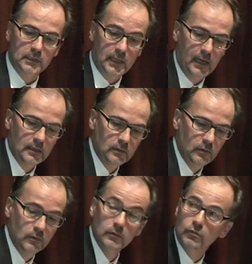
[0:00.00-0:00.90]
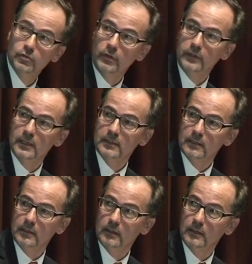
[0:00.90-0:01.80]
states to join this
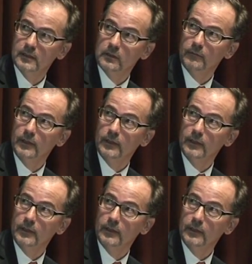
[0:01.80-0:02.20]
this